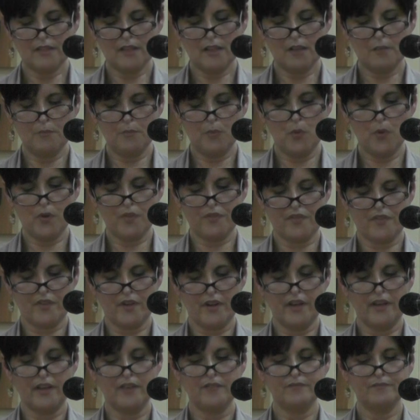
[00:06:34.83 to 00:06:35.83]
a
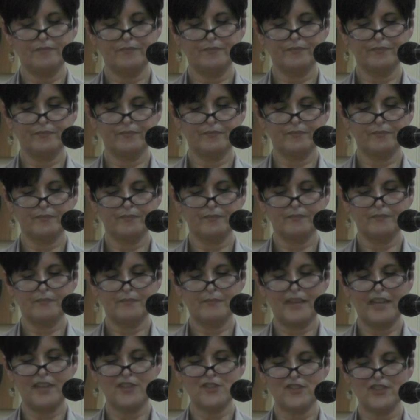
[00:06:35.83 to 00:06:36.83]
boyfriend,
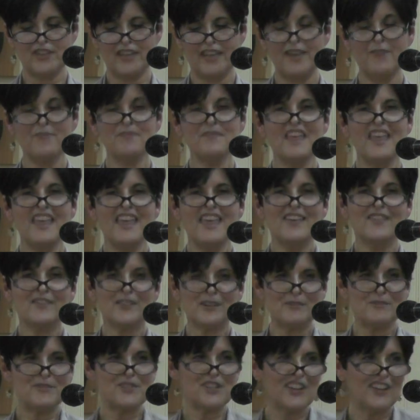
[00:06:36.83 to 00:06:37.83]
imagine that,
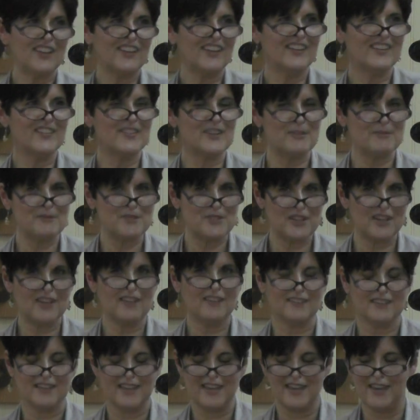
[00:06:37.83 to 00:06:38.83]
from
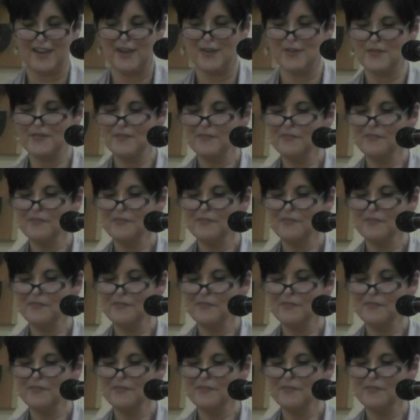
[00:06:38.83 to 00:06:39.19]
Jellicoe,